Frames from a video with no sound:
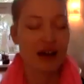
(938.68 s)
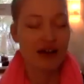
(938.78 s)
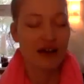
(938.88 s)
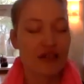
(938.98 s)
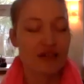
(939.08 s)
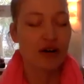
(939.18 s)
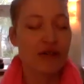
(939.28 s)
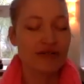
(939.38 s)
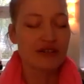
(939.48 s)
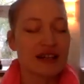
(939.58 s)

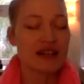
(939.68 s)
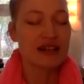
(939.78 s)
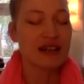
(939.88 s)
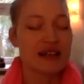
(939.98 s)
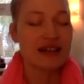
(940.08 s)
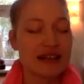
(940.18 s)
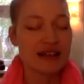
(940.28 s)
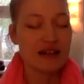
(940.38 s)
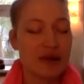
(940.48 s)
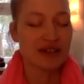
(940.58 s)
Soften a
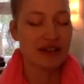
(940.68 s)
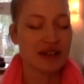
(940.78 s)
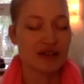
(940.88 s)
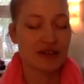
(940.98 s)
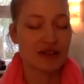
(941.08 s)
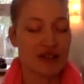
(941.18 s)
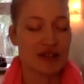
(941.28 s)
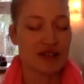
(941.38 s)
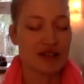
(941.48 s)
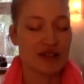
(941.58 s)
little bit in your
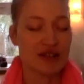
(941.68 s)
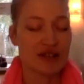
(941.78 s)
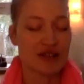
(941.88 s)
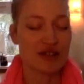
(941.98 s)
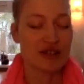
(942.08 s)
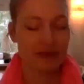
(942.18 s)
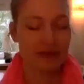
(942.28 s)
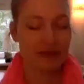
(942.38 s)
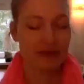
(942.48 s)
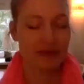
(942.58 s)
shaking.
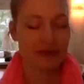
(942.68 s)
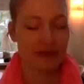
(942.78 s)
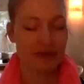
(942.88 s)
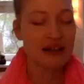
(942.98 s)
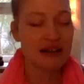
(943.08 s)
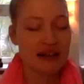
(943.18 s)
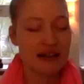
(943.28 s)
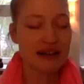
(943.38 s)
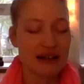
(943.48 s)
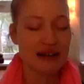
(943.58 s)
A little
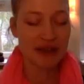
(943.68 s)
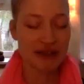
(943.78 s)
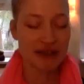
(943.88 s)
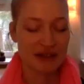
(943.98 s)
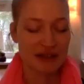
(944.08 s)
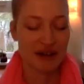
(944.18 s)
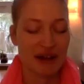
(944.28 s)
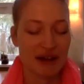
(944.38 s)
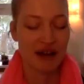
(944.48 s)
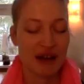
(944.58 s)
bit.
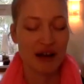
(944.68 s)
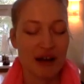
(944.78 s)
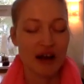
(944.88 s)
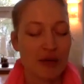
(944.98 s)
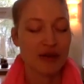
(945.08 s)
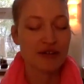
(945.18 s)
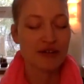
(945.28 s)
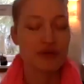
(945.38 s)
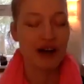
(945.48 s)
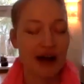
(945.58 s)
I want to
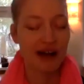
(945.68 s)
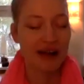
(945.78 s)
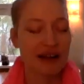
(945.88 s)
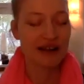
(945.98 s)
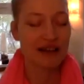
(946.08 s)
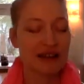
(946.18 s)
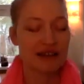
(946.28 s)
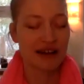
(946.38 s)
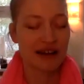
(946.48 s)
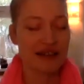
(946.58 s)
guide
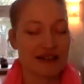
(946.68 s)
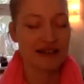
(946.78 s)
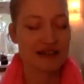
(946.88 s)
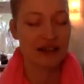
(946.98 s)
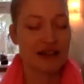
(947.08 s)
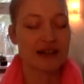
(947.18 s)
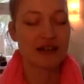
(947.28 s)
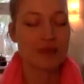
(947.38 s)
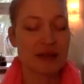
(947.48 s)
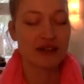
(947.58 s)
us a
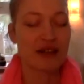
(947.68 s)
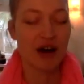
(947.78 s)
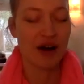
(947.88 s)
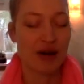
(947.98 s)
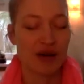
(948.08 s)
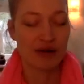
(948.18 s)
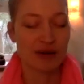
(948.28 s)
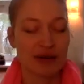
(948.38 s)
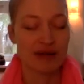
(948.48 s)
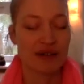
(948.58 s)
little bit
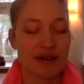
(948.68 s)
down.